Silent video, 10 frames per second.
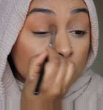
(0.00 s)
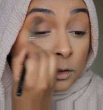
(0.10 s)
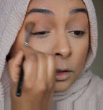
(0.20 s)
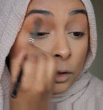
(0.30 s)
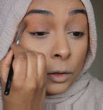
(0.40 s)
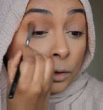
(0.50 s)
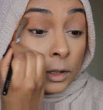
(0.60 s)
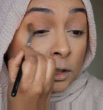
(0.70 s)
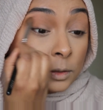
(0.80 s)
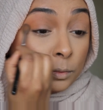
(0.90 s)
So
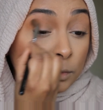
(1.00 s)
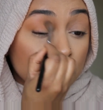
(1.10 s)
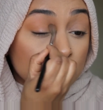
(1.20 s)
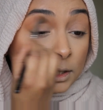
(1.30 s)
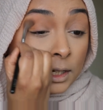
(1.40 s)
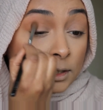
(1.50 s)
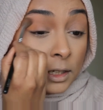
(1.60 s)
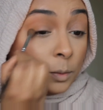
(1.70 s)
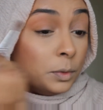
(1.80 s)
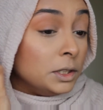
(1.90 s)
there's Mother's Day
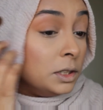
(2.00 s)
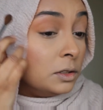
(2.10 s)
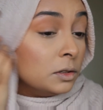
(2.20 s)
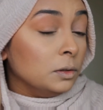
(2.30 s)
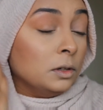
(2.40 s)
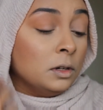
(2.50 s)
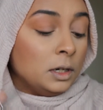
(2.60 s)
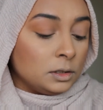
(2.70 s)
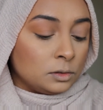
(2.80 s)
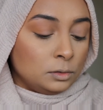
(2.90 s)
celebrations going
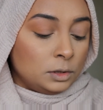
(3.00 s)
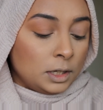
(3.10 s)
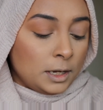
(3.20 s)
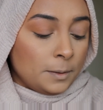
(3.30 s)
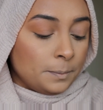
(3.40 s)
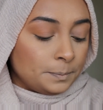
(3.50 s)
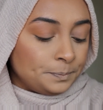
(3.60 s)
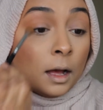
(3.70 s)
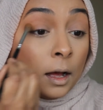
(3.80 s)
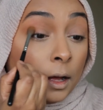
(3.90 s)
on at school today,
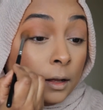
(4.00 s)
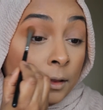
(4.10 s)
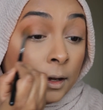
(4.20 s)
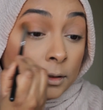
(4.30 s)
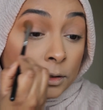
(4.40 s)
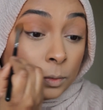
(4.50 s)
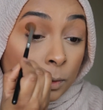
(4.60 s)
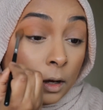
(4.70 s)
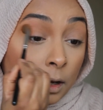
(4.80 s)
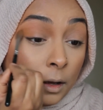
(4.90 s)
and that's
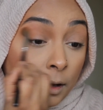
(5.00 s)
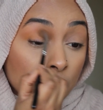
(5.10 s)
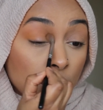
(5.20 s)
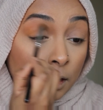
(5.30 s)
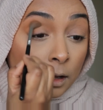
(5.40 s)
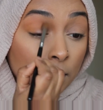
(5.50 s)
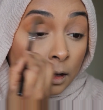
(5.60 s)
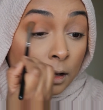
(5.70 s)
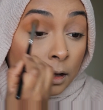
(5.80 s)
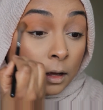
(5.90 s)
why
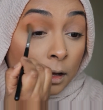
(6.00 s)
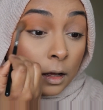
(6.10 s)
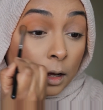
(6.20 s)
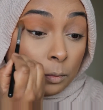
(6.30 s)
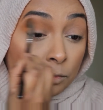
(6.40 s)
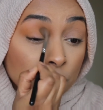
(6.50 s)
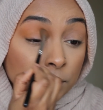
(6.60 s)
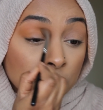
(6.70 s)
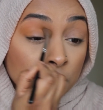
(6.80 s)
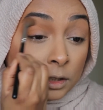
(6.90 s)
I'm
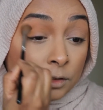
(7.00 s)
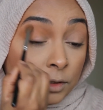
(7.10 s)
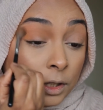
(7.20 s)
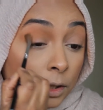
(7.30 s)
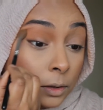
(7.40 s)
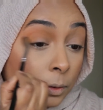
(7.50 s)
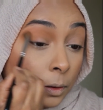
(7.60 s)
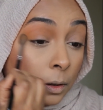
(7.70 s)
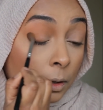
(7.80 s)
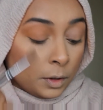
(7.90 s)
rushing this video.
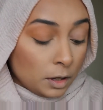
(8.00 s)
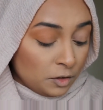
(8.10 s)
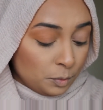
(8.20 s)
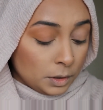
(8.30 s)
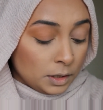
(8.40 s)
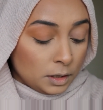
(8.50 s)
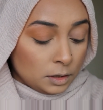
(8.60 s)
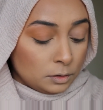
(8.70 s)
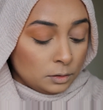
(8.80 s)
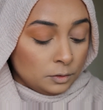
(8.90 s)
But I've been
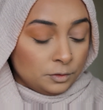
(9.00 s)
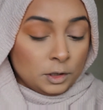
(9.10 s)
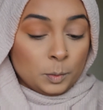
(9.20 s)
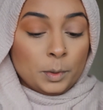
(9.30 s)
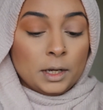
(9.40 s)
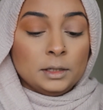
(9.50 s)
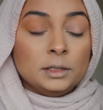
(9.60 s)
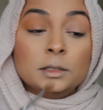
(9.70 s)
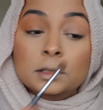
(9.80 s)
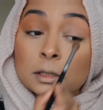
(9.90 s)
ill for the
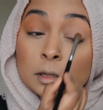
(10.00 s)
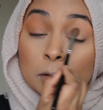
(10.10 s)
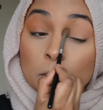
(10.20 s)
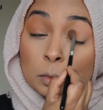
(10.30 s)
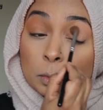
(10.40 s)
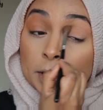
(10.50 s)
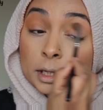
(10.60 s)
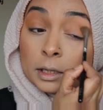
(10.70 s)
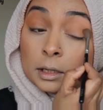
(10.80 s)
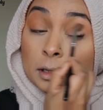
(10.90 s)
past
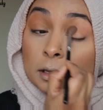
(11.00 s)
week.